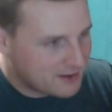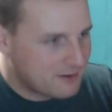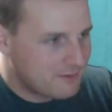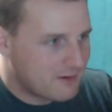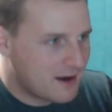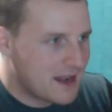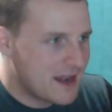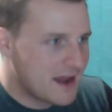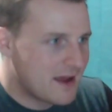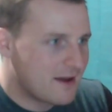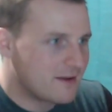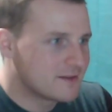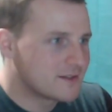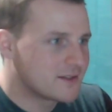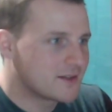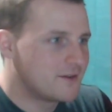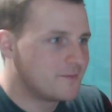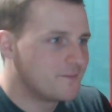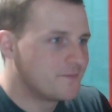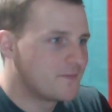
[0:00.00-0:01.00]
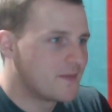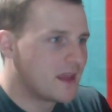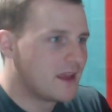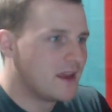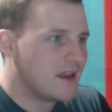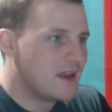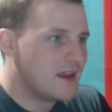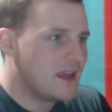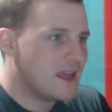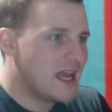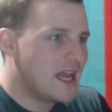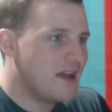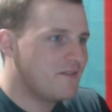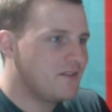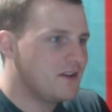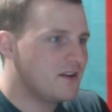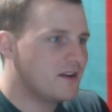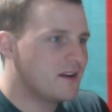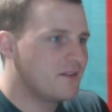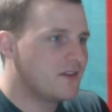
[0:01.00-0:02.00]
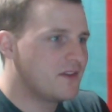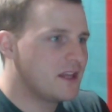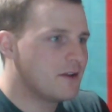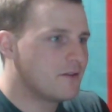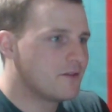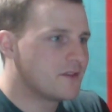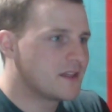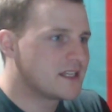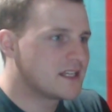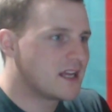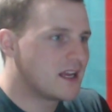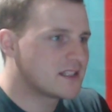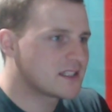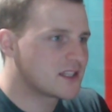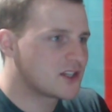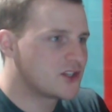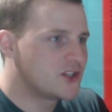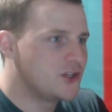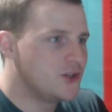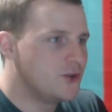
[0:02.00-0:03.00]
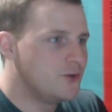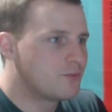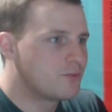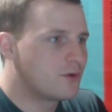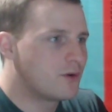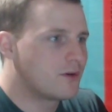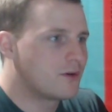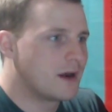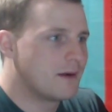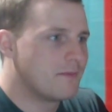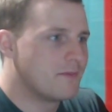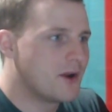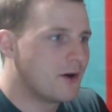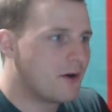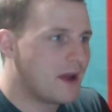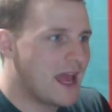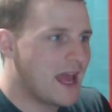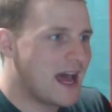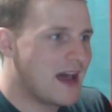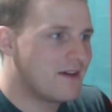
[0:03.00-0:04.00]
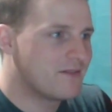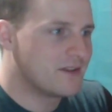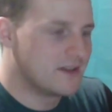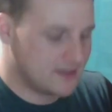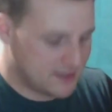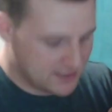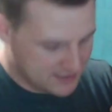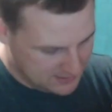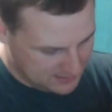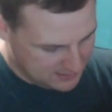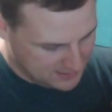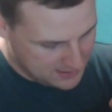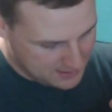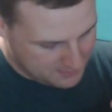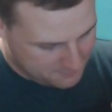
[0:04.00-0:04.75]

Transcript: right now. So, have you done a video on the Tusk 2 program? No, I haven't. I